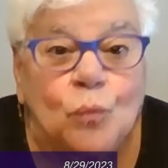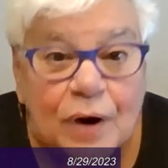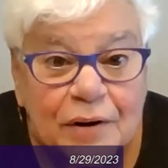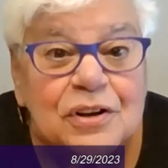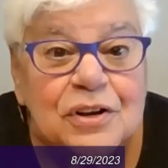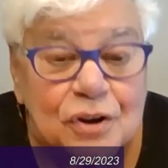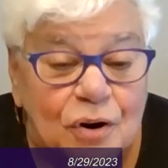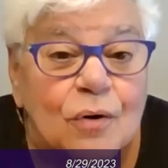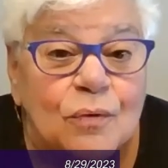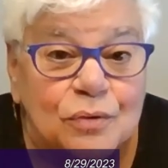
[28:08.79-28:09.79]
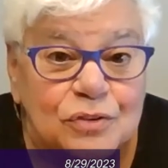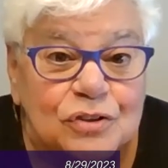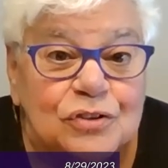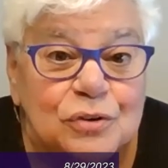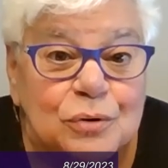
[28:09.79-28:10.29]
Where do you go
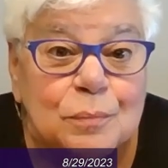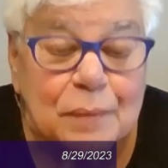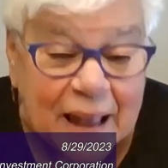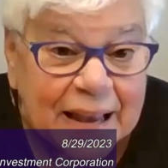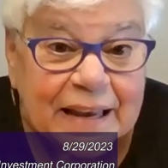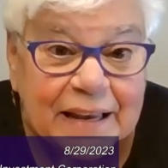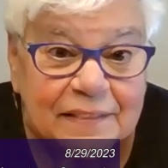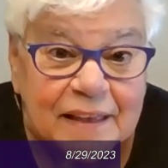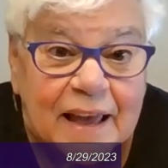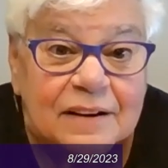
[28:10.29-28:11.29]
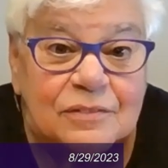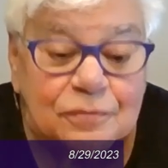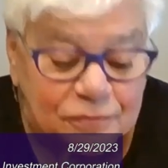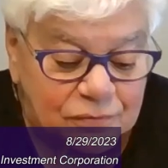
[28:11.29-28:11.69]
to do banking that